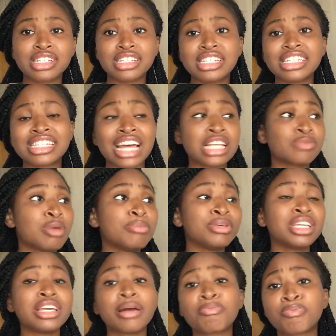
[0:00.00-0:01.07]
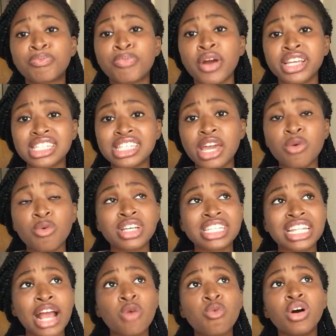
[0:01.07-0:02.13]
the distance. Maybe point A was
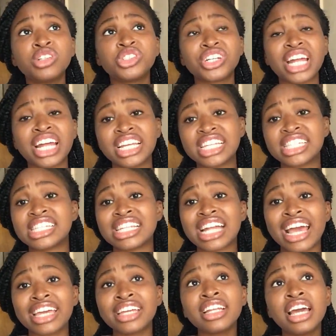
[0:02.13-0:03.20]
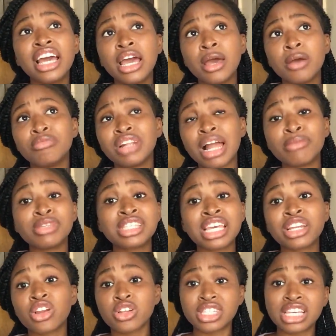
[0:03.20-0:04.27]
like 189, let me
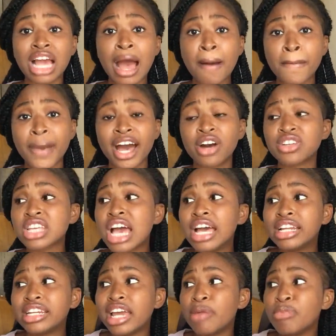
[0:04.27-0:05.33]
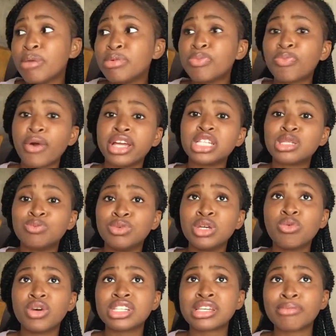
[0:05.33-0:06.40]
say, nautical miles. Then maybe point B
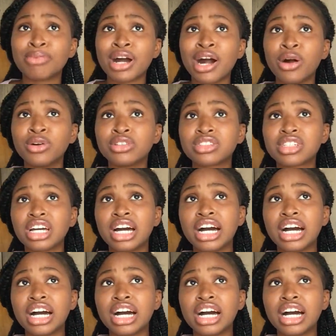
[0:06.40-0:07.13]
was about